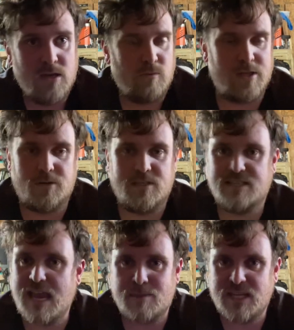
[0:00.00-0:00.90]
whether it's
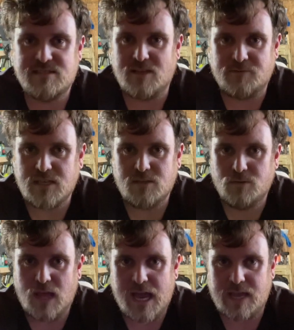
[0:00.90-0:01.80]
gaming stuff that you
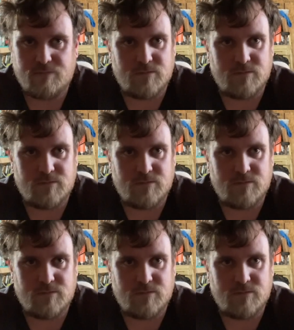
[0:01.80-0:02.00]
like,